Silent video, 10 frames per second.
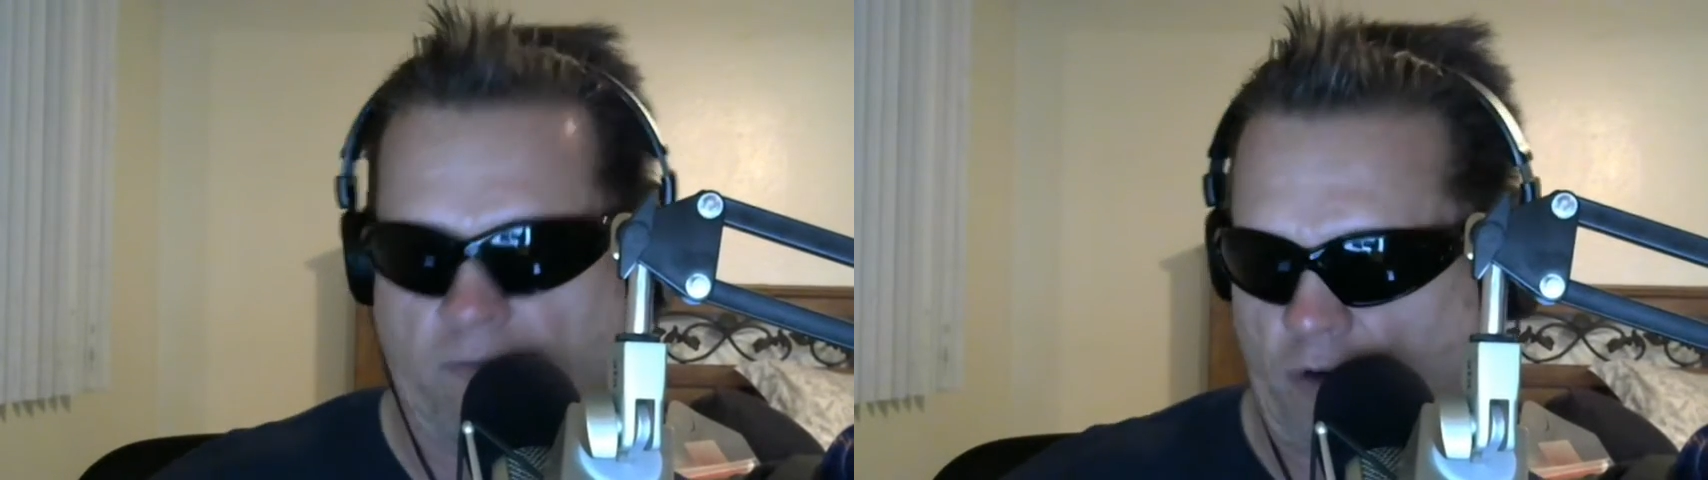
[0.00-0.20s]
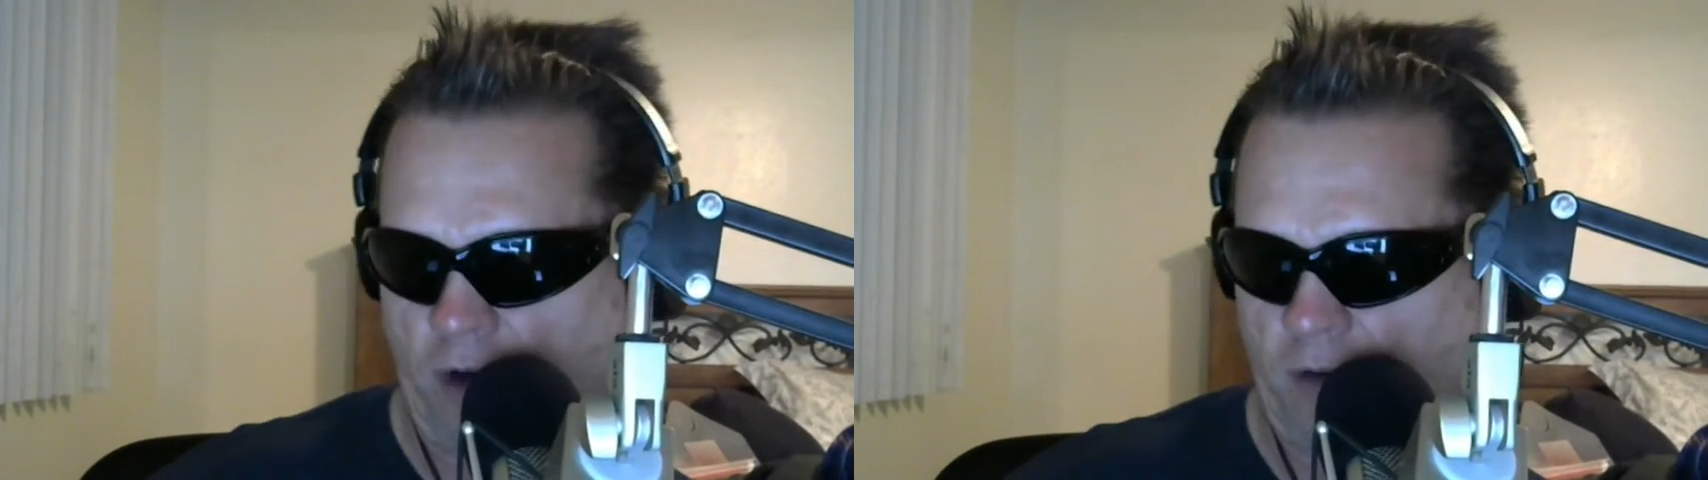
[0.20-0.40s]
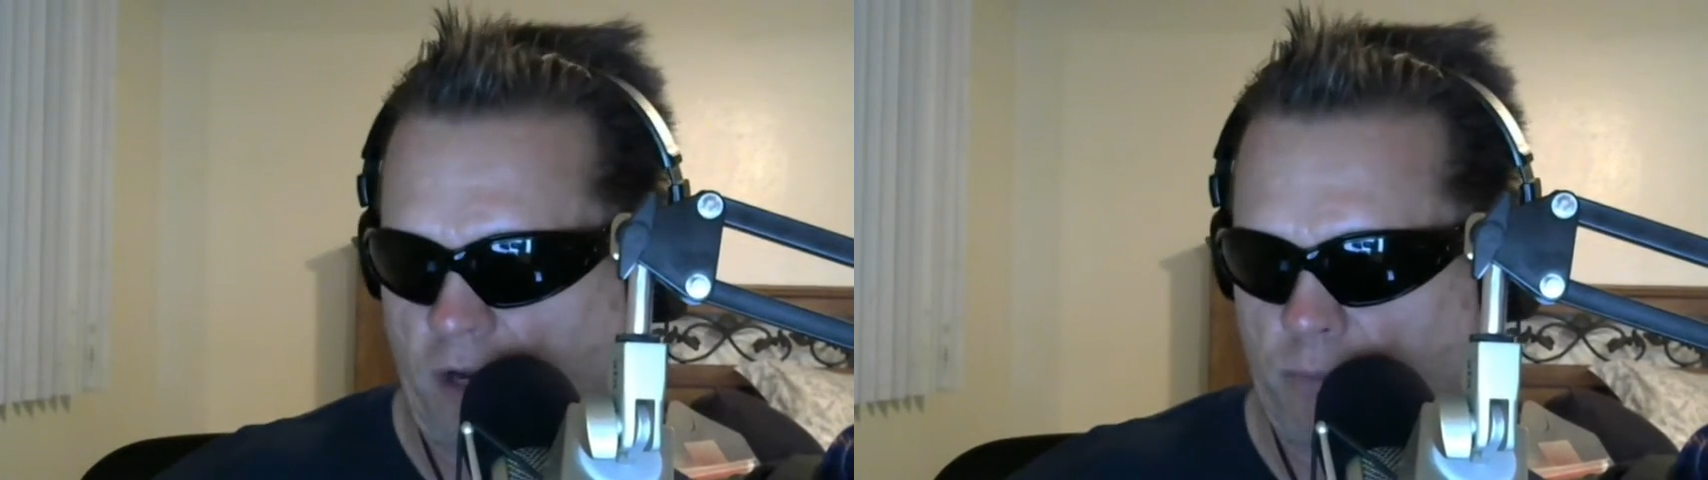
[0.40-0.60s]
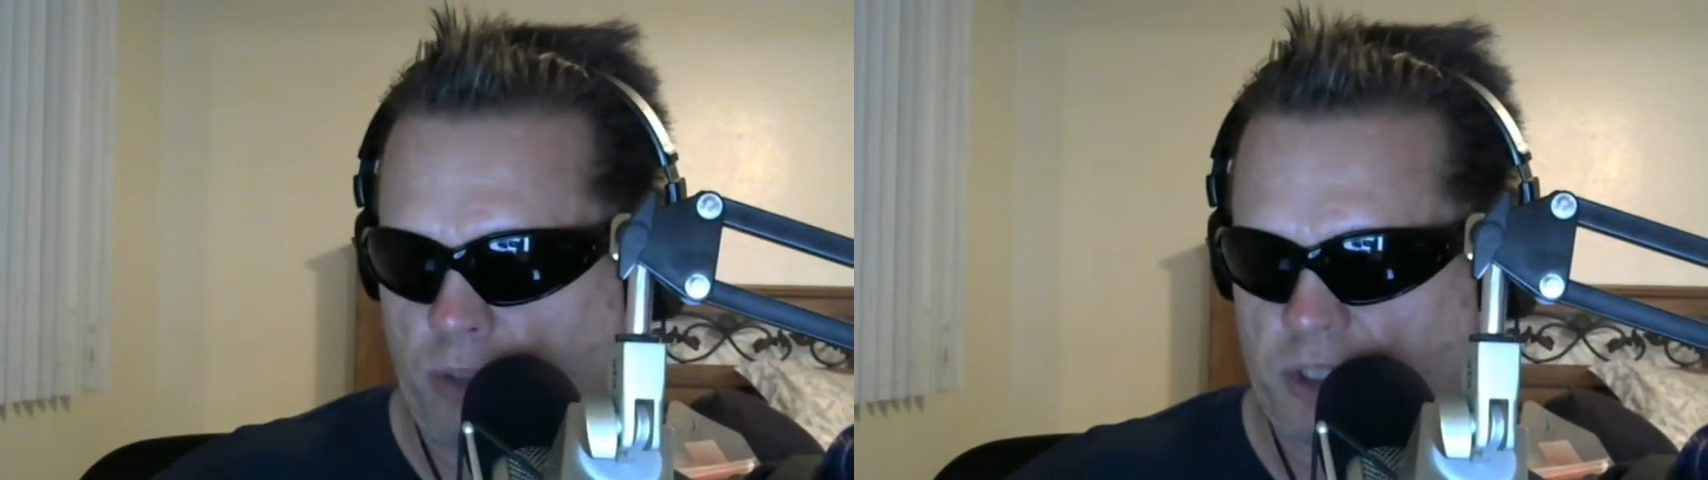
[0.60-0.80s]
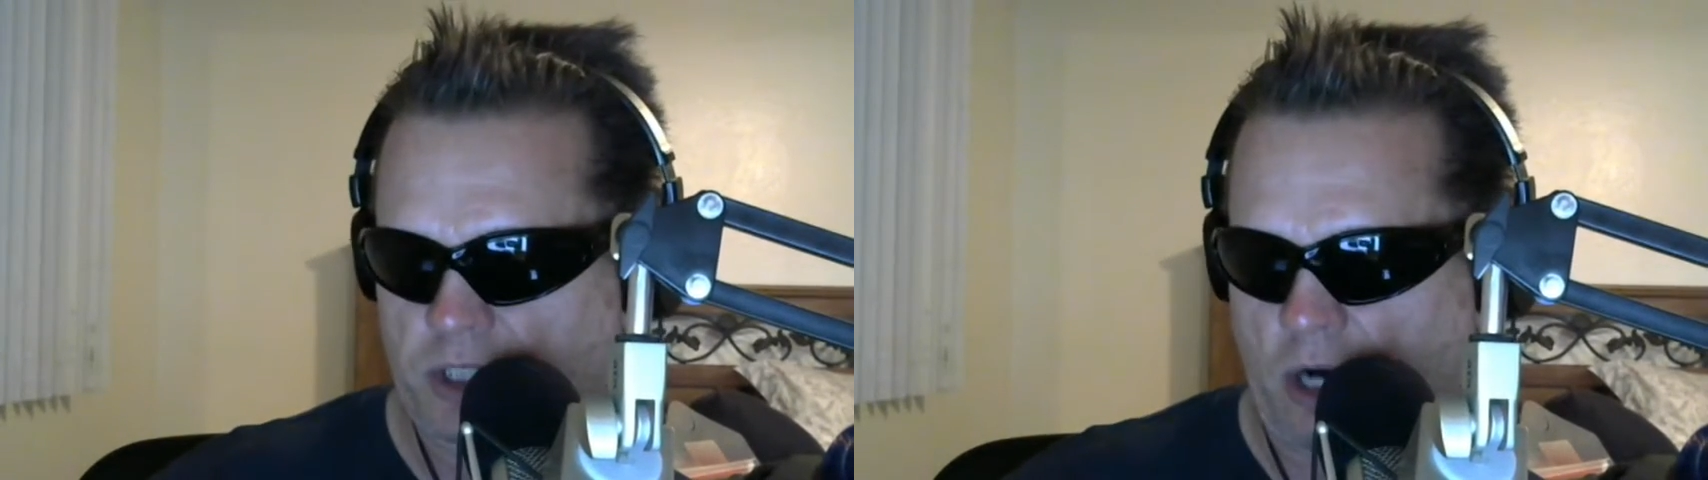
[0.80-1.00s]
front of you and
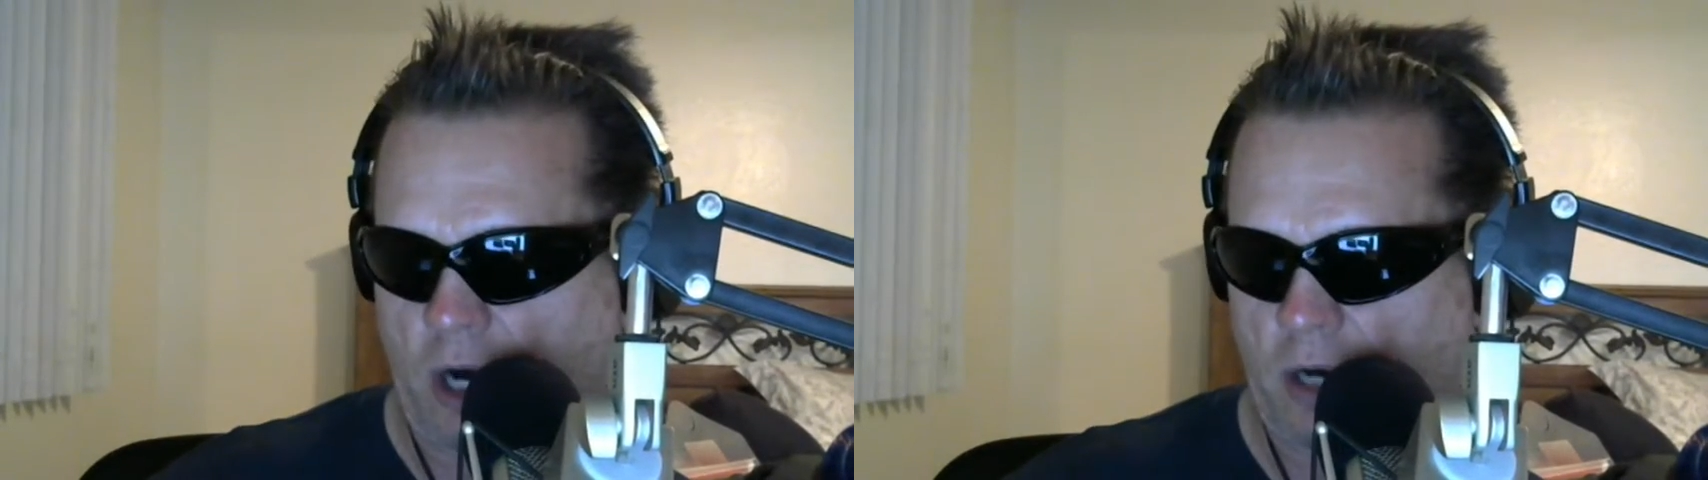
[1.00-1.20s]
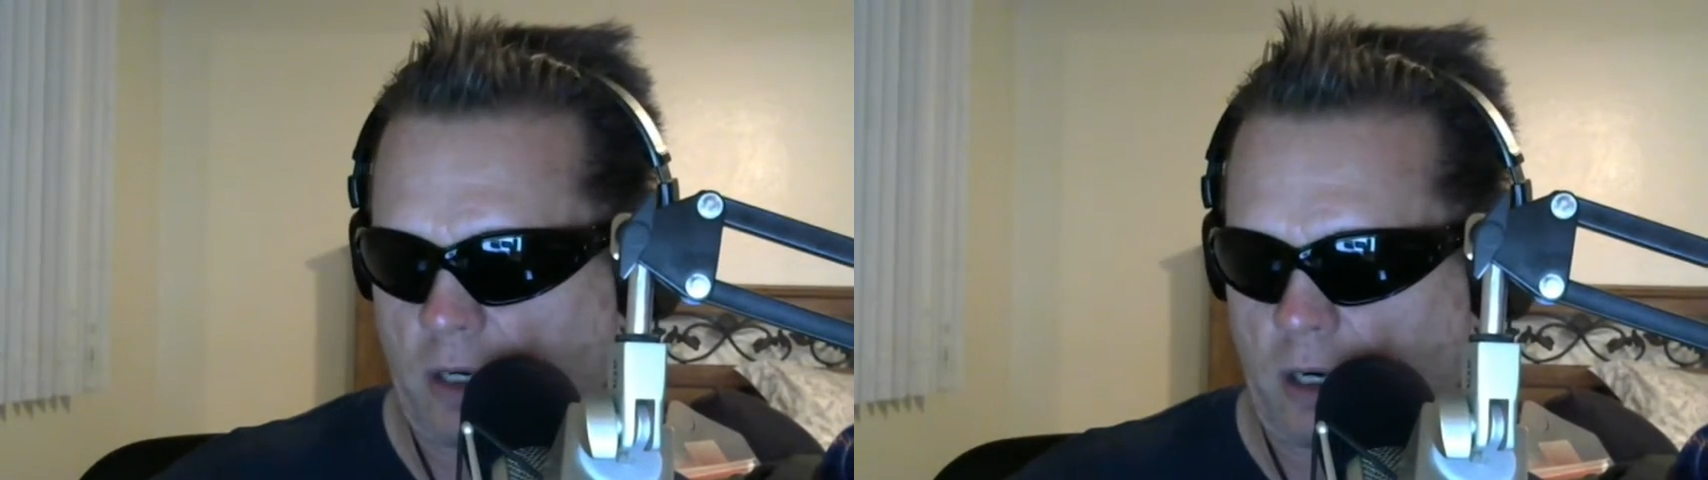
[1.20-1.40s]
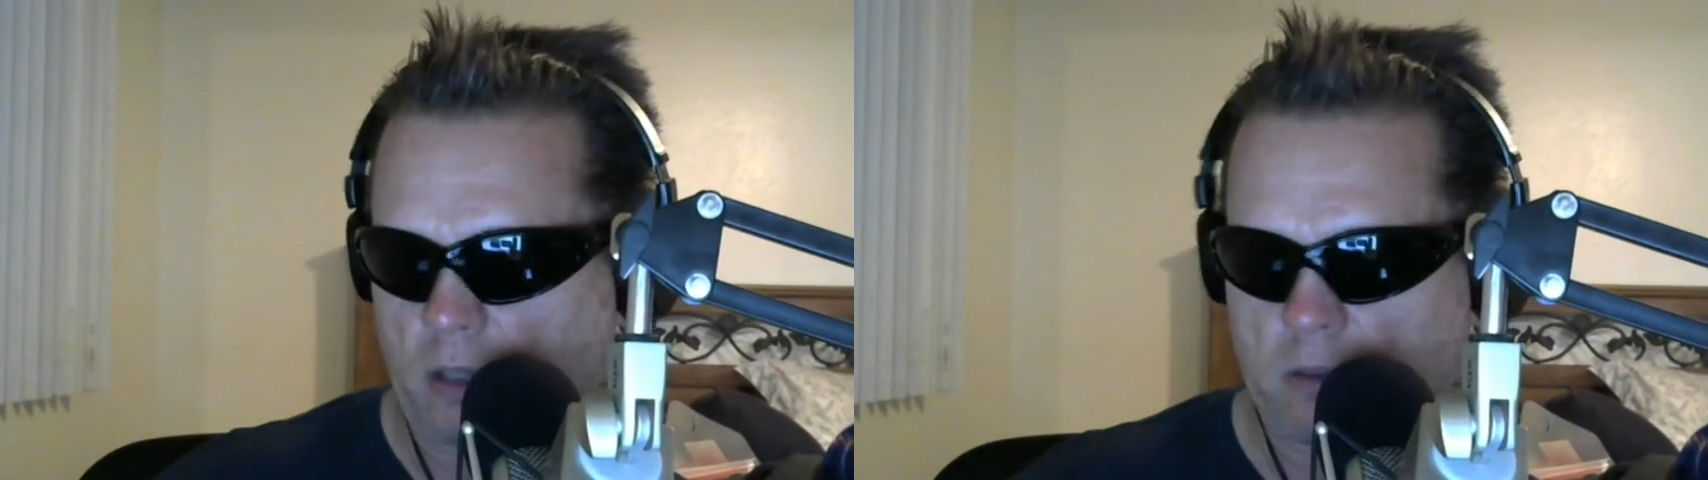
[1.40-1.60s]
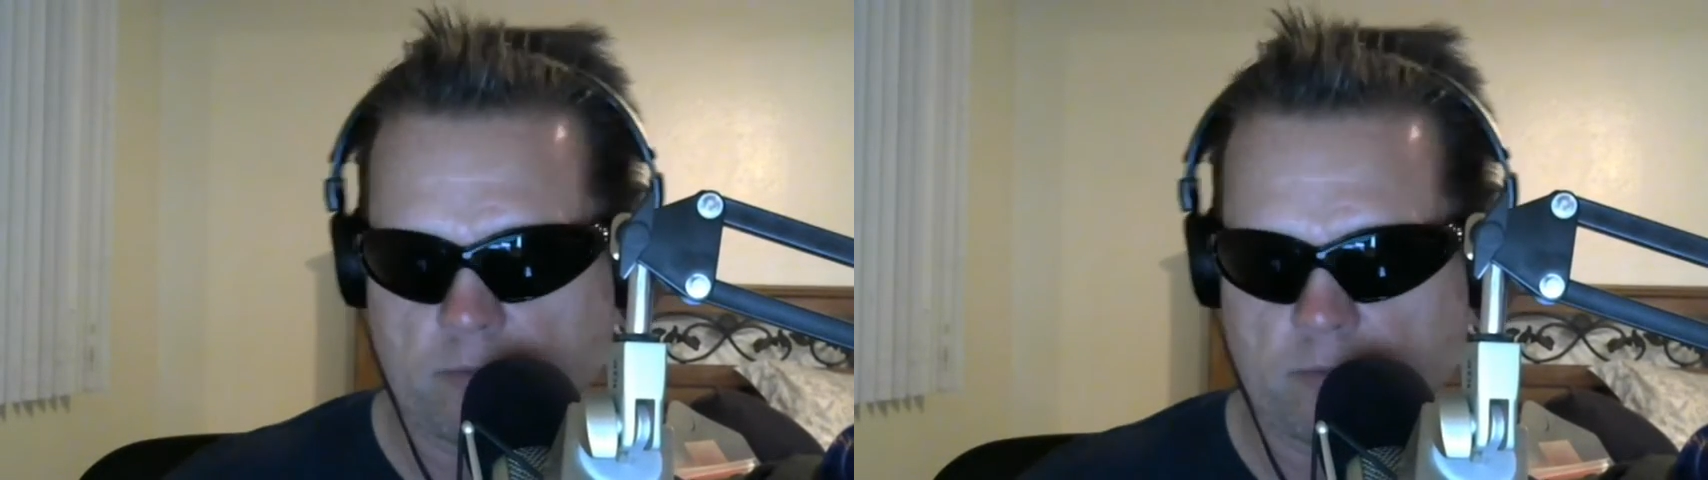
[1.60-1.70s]
puts his car there.